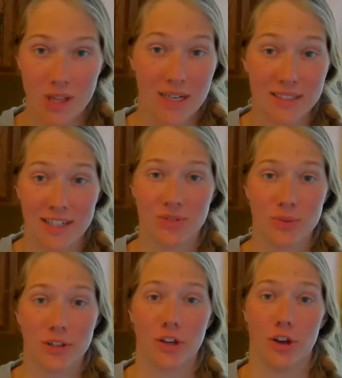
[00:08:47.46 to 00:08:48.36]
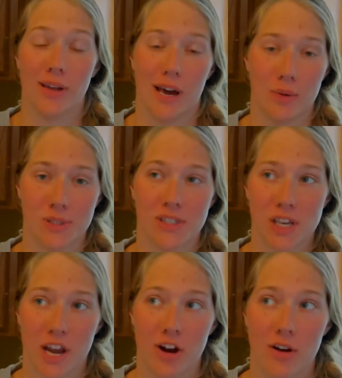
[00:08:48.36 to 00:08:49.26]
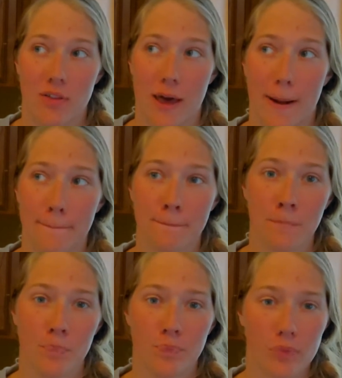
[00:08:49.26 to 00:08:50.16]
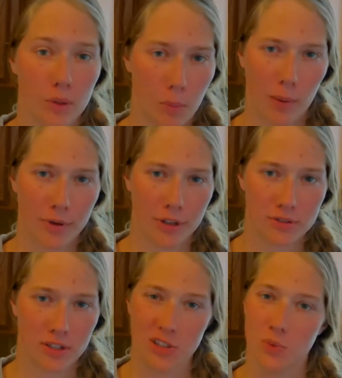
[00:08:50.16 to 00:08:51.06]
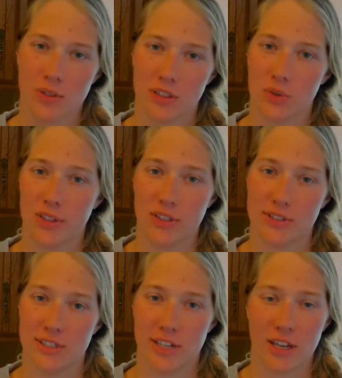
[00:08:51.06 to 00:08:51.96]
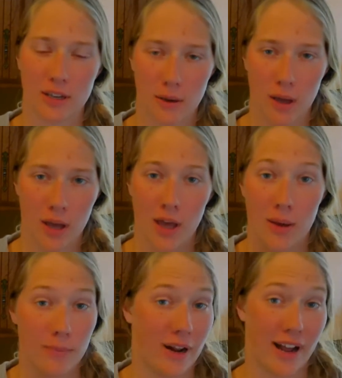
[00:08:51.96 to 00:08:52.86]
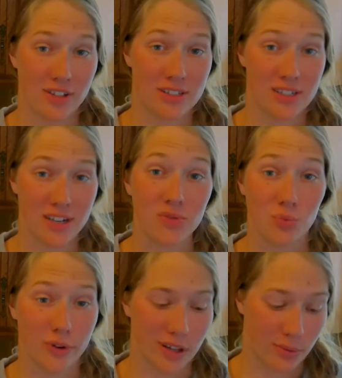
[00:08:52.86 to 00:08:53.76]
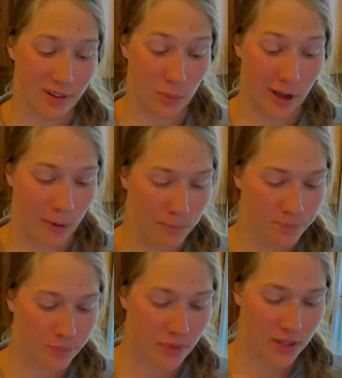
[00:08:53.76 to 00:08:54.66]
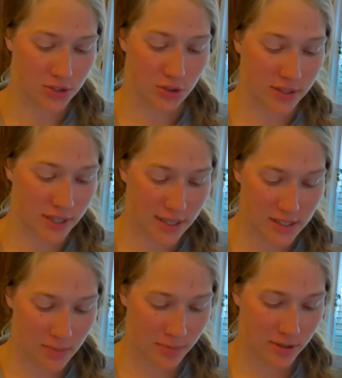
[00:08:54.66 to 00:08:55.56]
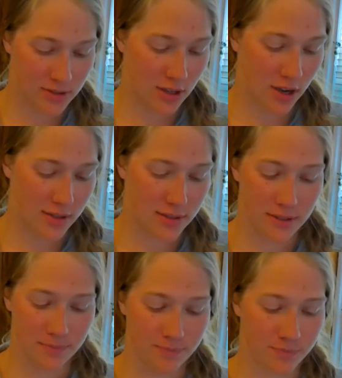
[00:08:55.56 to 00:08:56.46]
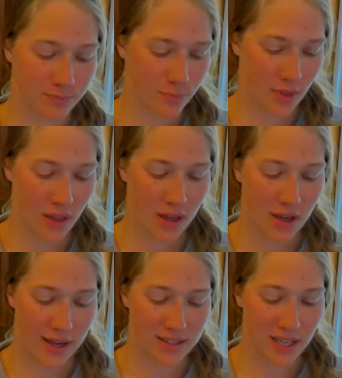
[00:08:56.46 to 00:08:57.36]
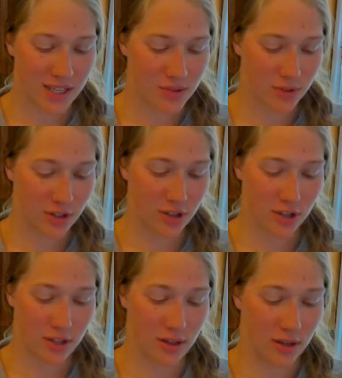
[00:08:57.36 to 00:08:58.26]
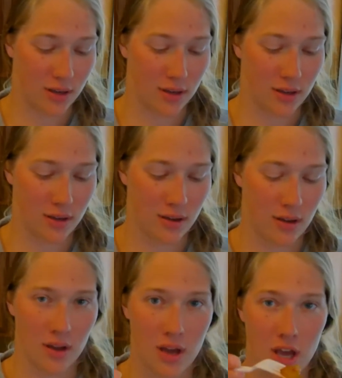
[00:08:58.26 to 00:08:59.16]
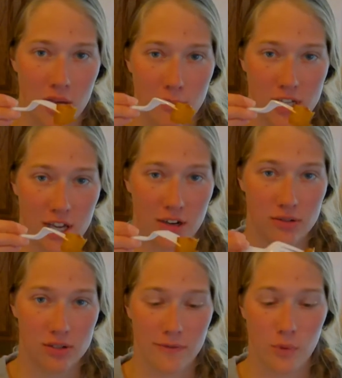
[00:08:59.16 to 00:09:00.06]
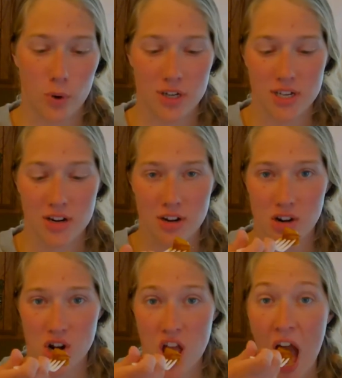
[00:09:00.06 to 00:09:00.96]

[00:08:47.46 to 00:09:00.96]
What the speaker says: It tastes really good. I was scared that the barbecue sauce wasn't going to stick, but it actually stuck really, really well. So you can taste the barbecue sauce. It tastes really good. The potatoes are fork tender.